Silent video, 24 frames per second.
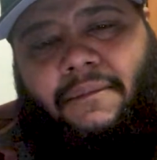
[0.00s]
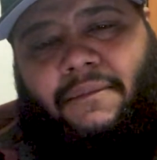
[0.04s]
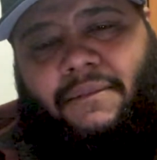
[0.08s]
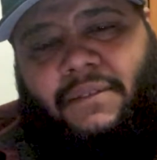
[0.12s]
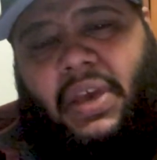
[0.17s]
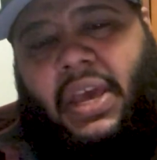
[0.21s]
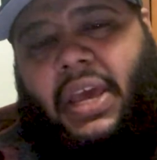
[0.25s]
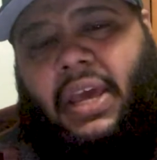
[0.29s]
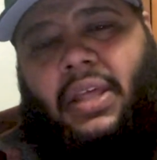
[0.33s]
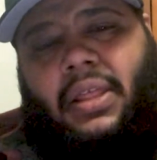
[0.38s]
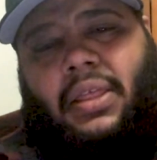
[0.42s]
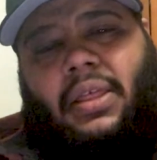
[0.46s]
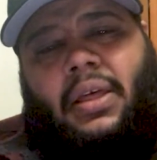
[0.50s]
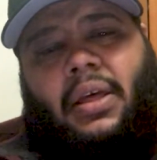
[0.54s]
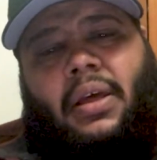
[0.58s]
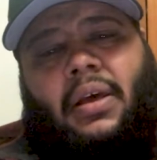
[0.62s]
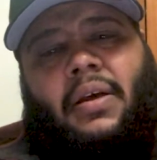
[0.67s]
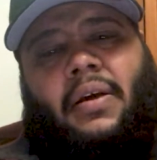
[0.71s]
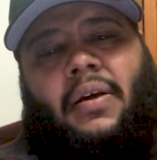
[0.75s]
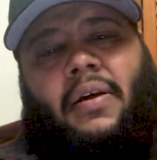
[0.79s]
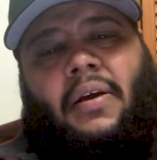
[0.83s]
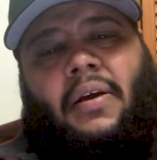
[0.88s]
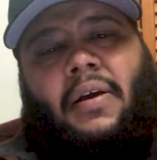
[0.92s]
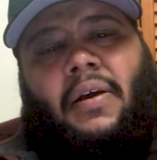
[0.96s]
Faith,
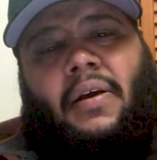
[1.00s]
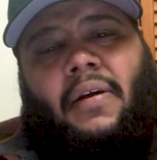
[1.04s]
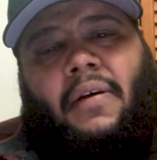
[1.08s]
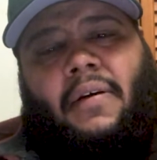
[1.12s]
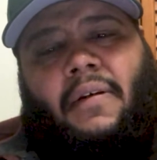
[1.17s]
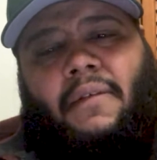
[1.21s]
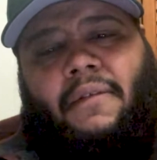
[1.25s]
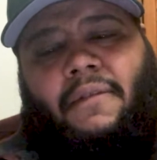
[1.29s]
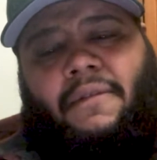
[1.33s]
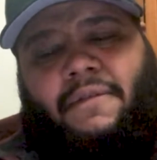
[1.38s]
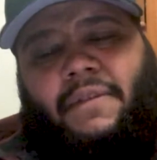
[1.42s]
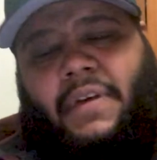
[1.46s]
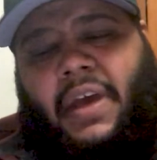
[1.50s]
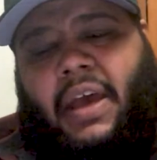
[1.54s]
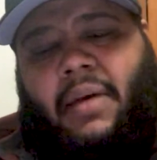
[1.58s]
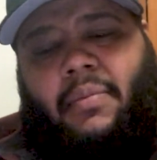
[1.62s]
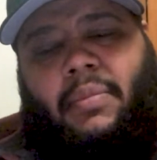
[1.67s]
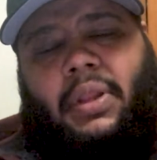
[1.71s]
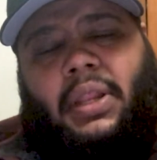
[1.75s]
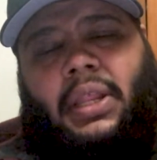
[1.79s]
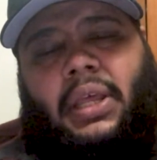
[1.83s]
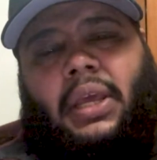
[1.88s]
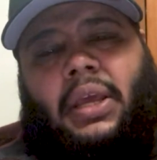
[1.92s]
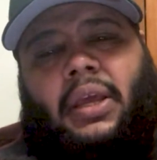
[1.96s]

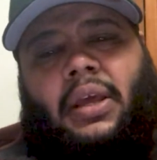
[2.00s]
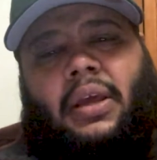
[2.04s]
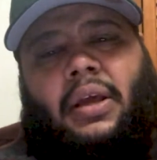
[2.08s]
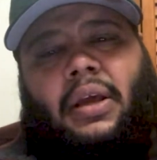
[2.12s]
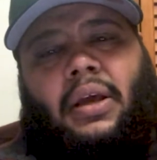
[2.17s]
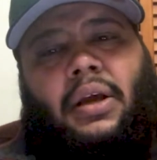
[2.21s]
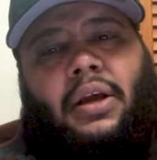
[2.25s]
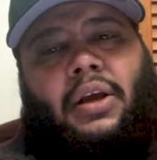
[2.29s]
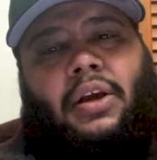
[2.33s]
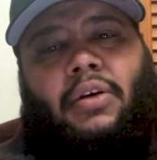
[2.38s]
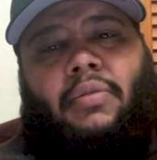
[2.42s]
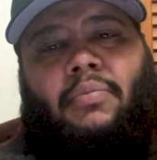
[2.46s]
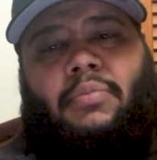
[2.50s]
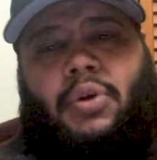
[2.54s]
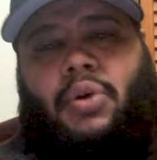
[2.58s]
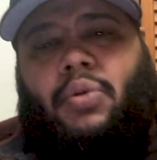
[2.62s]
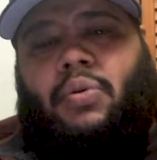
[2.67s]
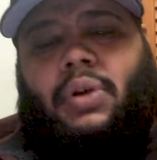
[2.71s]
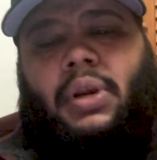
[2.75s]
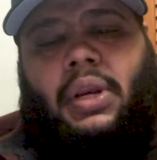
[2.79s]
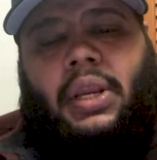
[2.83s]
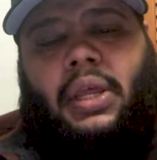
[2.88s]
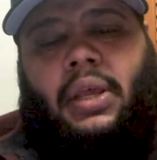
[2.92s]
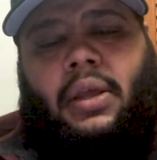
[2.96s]
family,
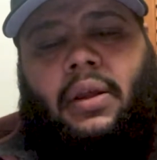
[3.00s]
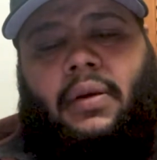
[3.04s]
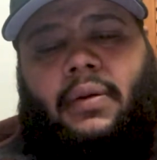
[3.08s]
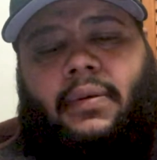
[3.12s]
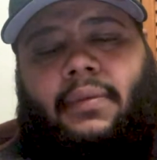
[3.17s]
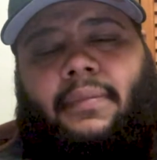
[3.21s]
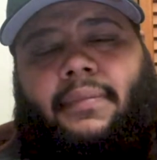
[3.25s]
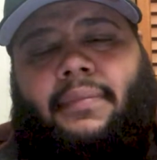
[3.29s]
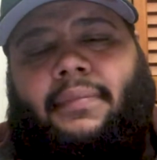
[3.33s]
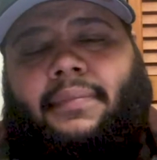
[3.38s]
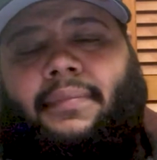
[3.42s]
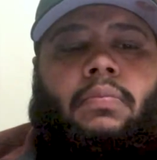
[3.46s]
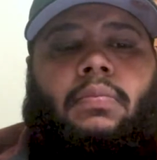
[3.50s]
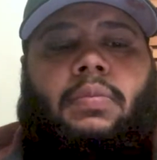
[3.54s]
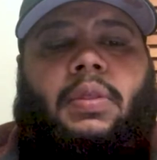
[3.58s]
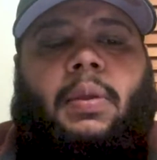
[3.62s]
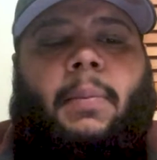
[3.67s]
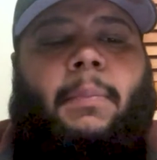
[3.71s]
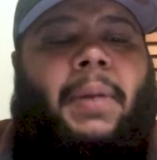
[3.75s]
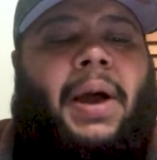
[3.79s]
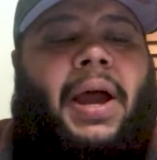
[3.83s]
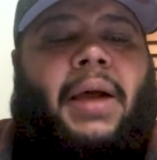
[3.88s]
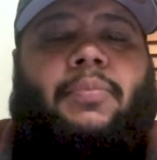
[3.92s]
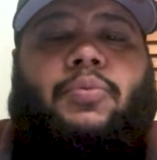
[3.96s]
community. The
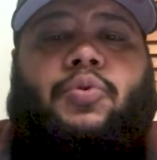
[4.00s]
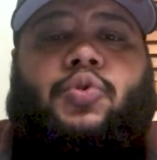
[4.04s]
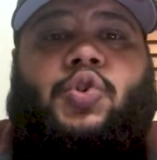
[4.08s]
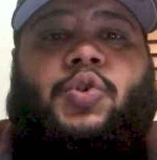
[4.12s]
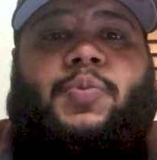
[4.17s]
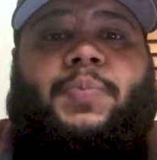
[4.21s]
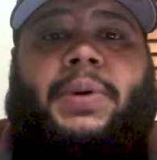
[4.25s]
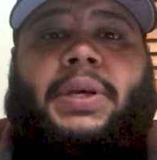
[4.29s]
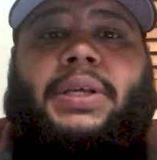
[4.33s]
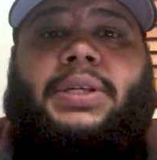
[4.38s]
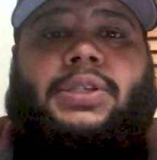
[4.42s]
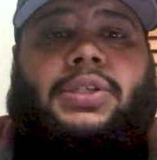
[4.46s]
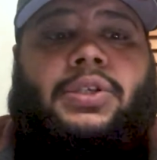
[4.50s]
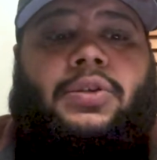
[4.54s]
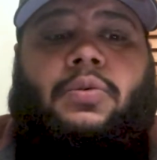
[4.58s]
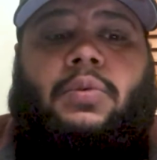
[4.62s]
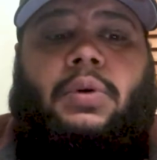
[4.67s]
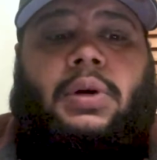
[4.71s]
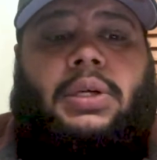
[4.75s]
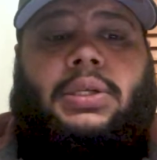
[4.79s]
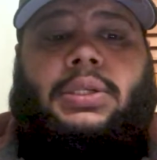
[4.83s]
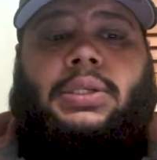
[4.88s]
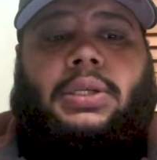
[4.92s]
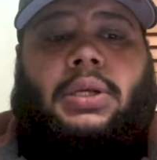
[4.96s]
Bible speaks to
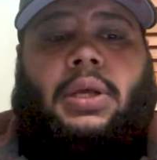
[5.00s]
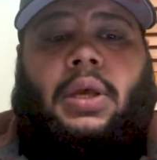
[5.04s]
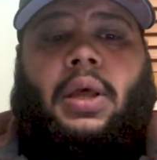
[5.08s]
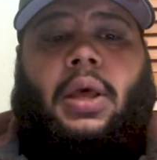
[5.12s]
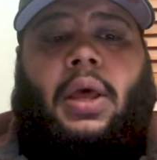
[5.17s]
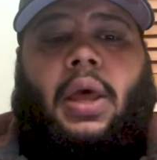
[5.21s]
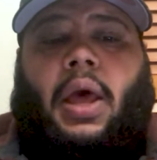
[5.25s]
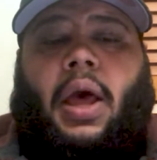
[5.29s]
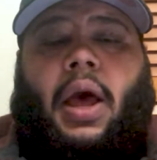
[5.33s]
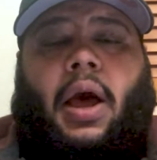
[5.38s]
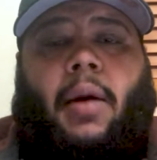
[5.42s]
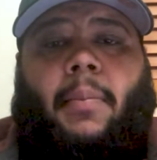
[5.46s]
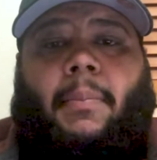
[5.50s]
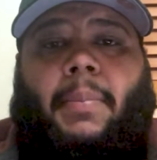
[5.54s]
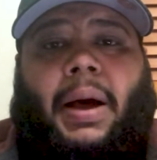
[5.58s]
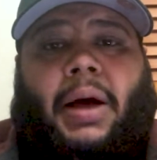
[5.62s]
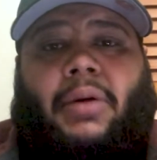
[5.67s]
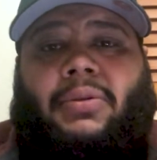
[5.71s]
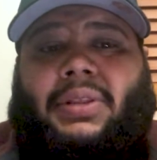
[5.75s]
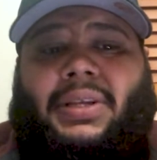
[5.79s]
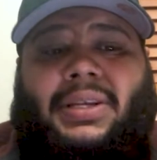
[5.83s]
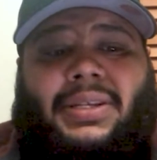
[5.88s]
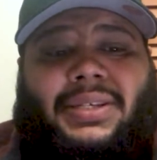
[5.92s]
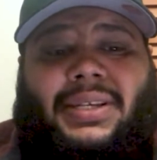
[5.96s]
us
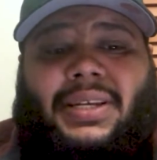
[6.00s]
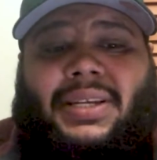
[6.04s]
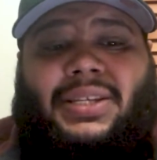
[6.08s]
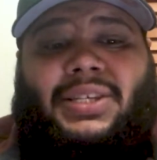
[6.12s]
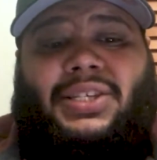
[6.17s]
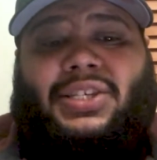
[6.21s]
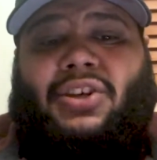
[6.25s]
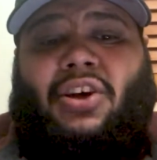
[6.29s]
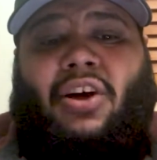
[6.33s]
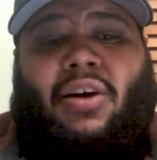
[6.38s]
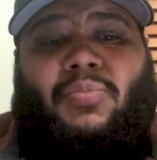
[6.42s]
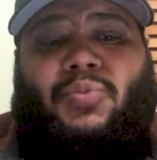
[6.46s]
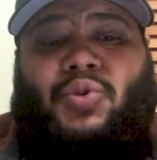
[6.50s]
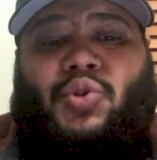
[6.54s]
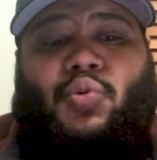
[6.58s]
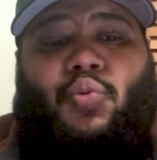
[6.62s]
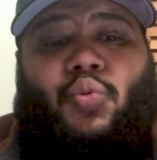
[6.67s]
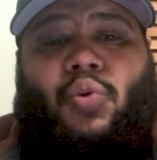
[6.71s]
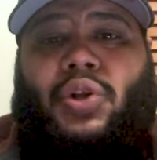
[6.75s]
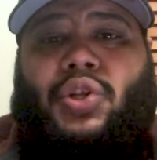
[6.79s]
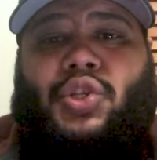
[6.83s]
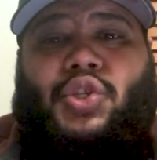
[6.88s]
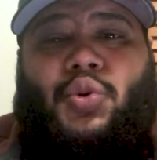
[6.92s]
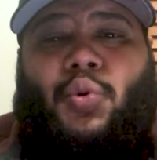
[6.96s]
about this in Psalms
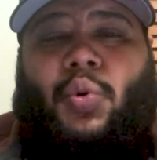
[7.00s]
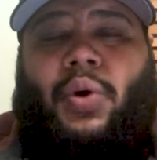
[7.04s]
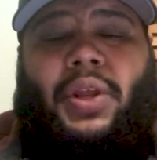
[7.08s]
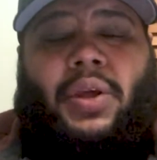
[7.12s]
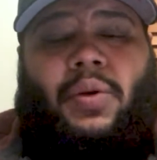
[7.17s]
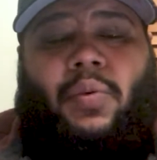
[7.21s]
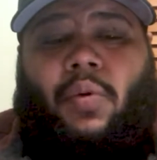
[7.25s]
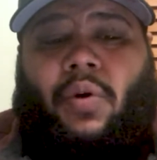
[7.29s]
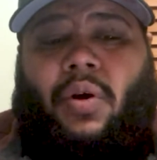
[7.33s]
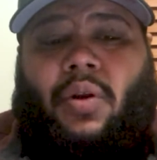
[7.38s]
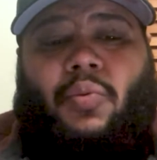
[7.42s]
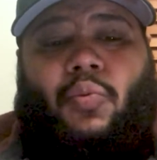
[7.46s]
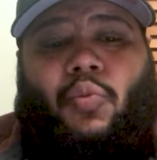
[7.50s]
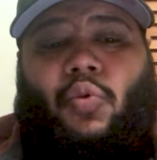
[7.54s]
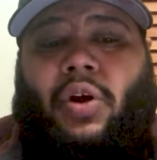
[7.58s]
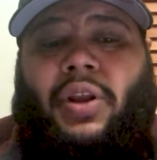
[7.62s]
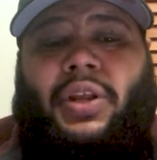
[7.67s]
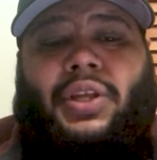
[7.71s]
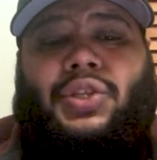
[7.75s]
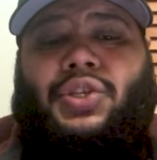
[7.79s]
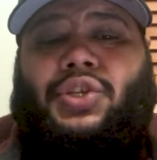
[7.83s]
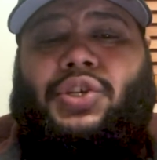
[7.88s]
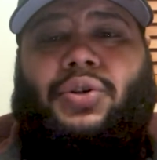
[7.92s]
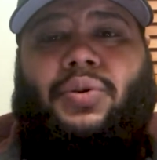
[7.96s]
121, 1
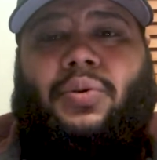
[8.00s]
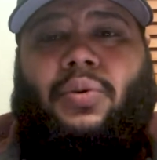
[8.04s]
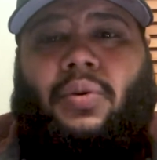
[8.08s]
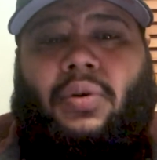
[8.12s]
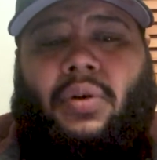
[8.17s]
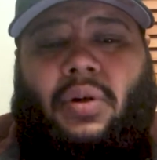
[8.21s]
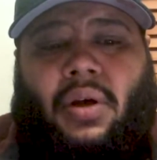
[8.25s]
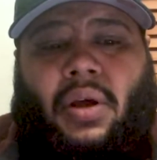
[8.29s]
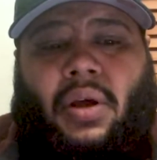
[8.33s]
and 2.